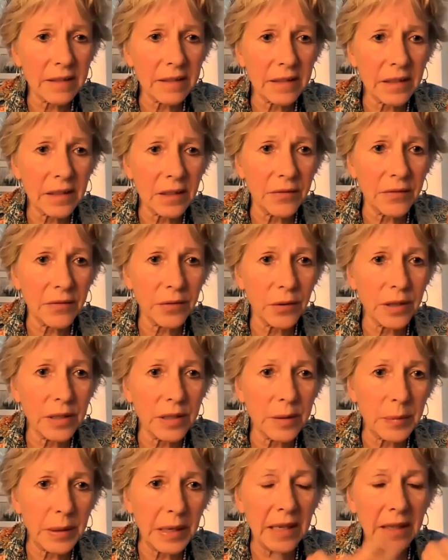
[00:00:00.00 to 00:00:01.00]
Forest
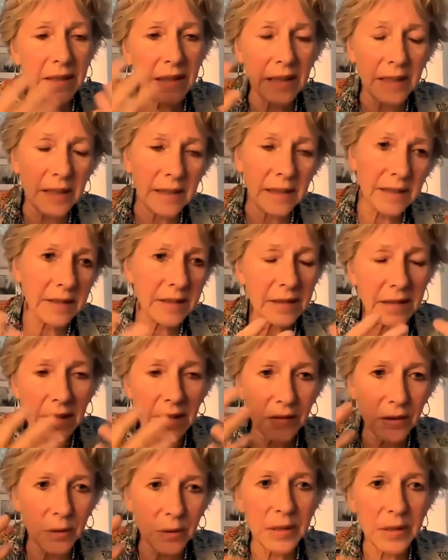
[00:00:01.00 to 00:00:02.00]
bathing is,
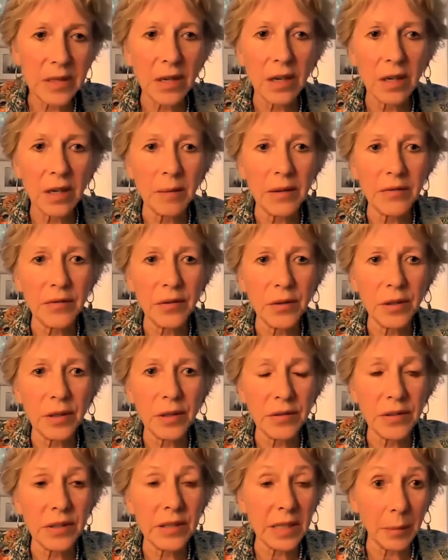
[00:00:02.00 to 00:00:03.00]
everyone's talking about. For
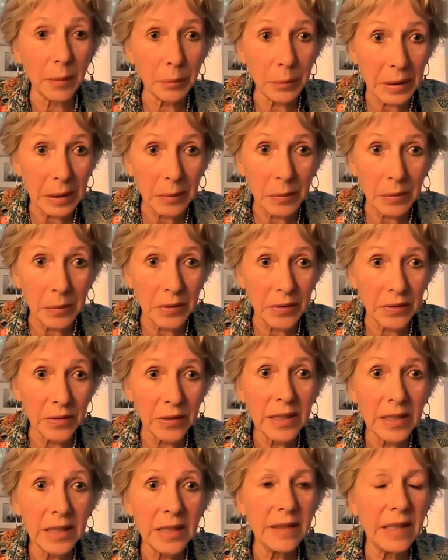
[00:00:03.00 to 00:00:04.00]
some people,
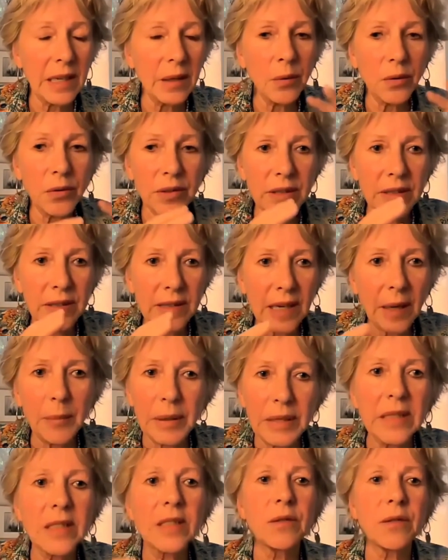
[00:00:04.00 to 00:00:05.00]
they won't step
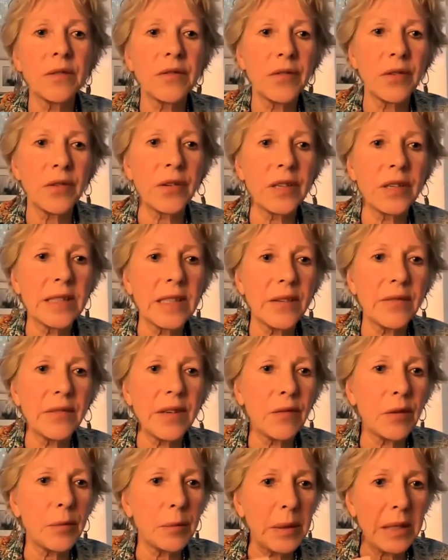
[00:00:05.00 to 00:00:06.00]
into a forest. They've
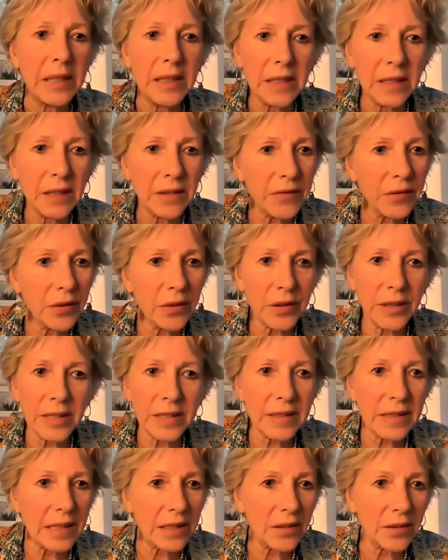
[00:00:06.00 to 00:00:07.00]
never been in a forest.
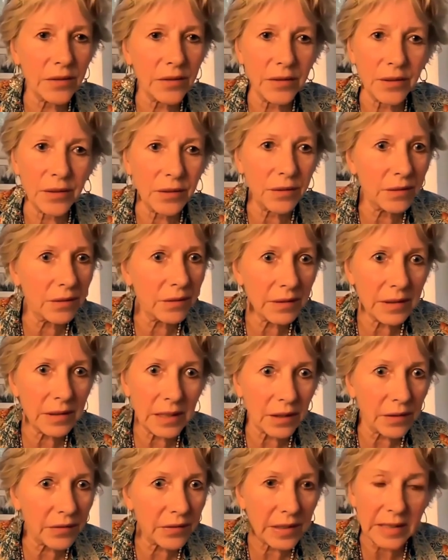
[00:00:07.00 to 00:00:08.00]
They don't know,
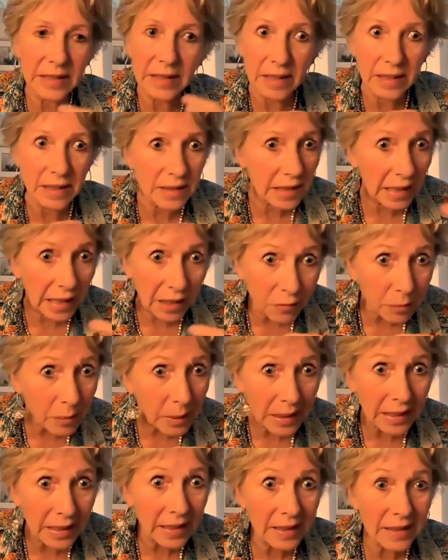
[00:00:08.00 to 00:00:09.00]
is it a safe
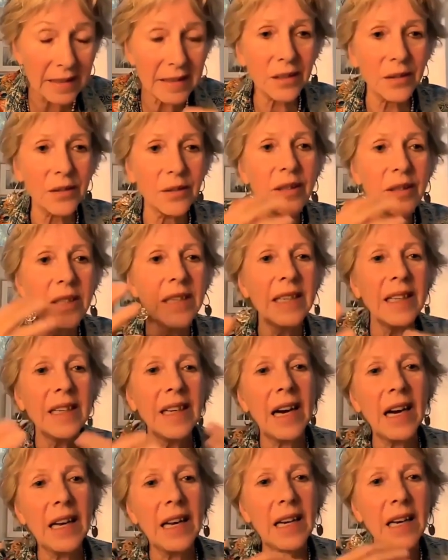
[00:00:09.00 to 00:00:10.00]
place? So
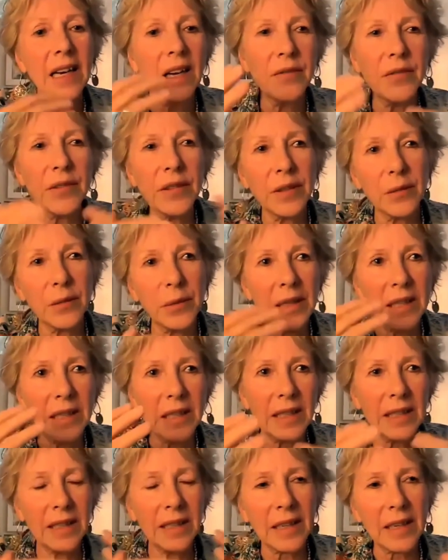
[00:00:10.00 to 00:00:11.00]
I love that
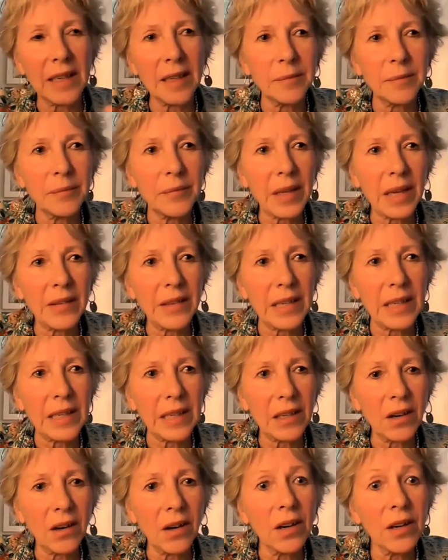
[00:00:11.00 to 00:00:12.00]
we, I think in
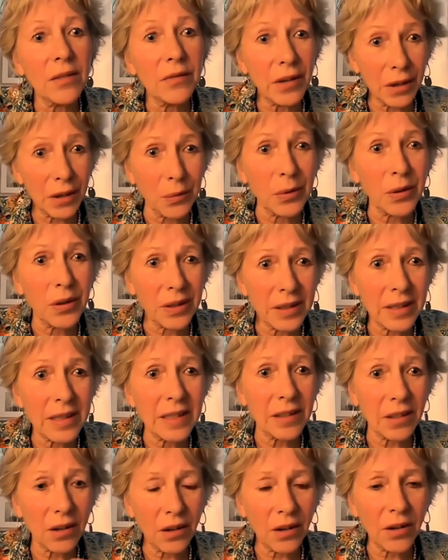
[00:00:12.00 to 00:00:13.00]
all of our work and
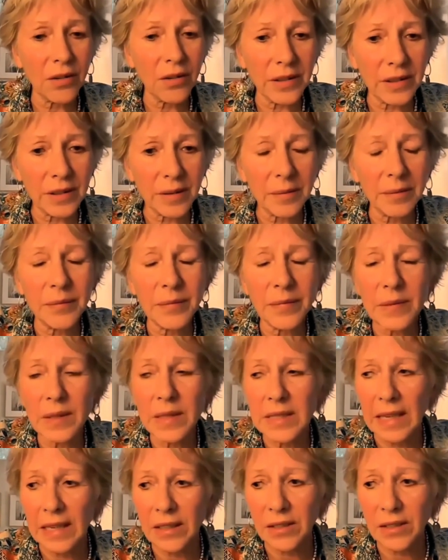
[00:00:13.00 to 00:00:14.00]
all the
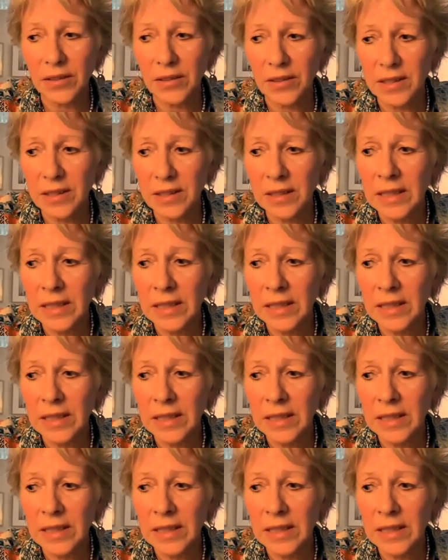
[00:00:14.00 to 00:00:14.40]
centers,